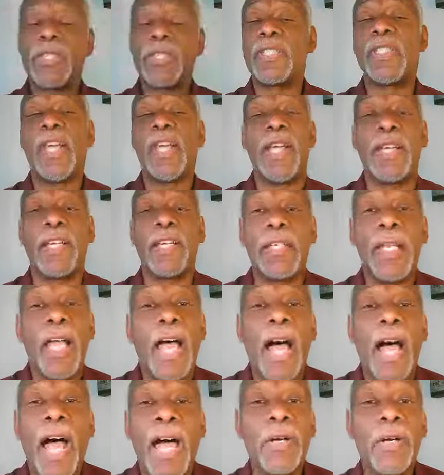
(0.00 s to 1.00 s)
decided,
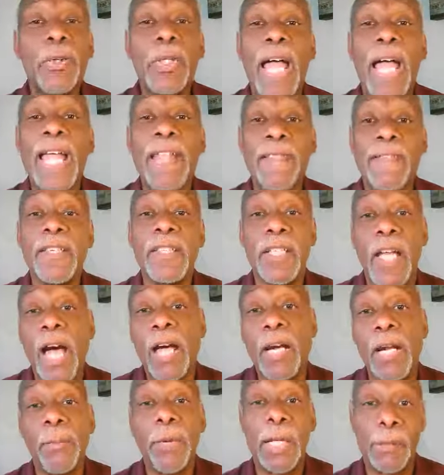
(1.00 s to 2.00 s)
I don't like this
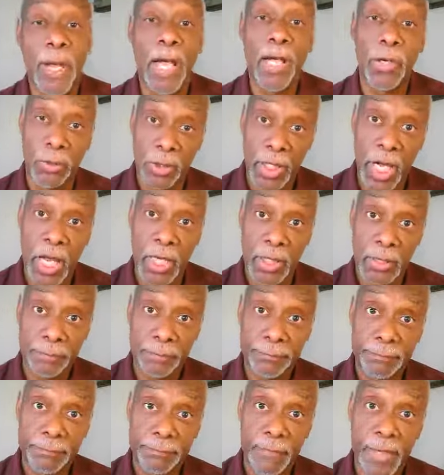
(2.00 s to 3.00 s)
God, I'll make my own God.
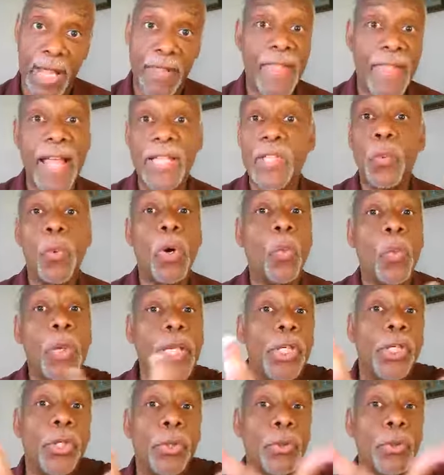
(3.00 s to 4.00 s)
And that's what
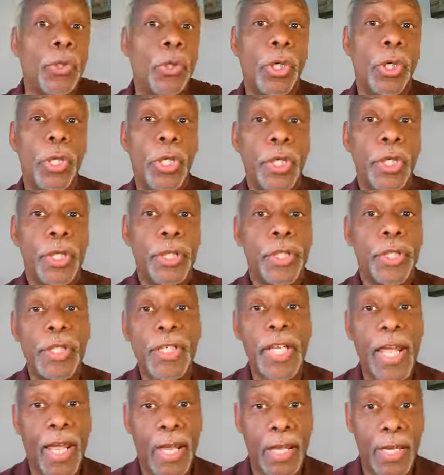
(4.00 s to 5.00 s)
we do
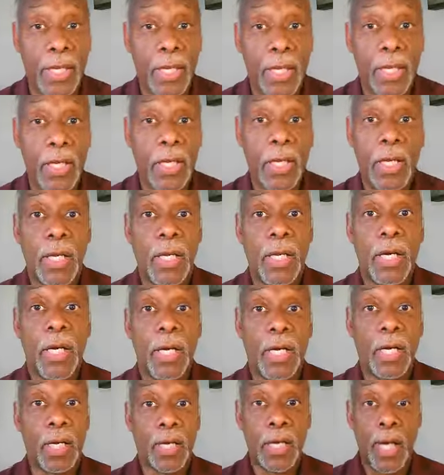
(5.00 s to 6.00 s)
today.
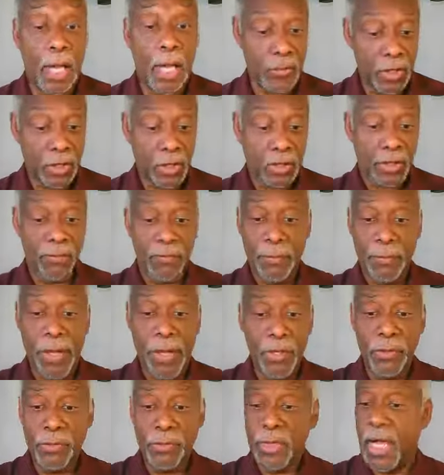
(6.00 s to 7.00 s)
I'll just invent
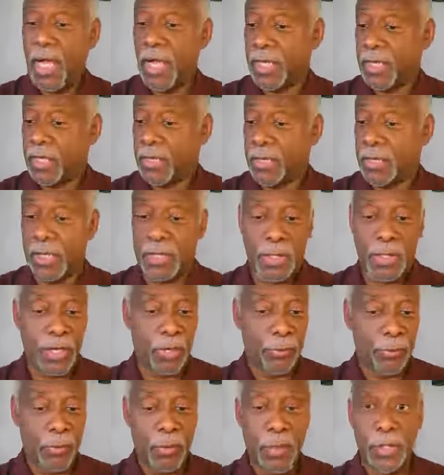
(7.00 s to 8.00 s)
my own gods that
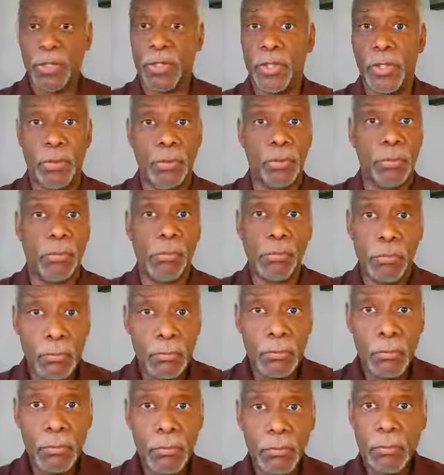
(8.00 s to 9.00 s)
tell me what to do.
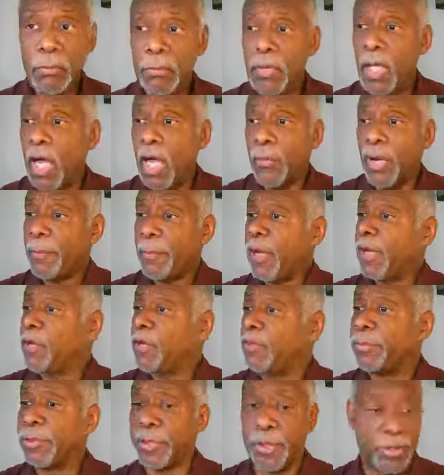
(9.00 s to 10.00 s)
I'll write my
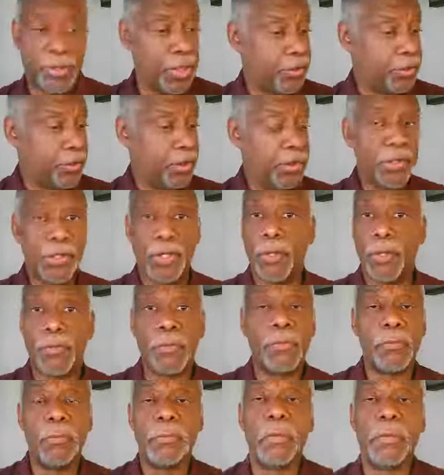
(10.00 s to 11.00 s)
own books. I'll just, you
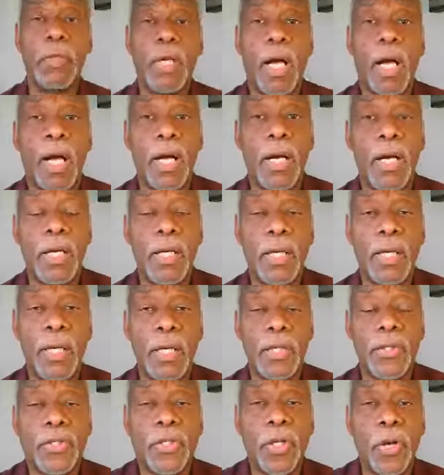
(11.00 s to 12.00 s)
know. God
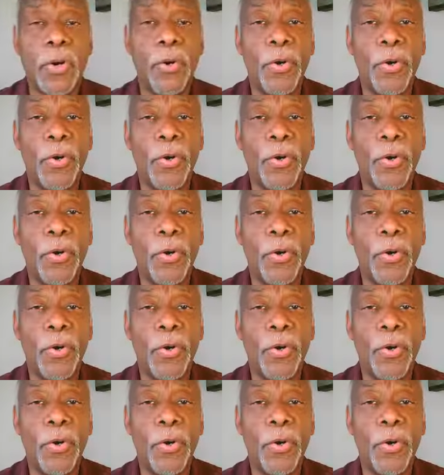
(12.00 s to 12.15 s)
says,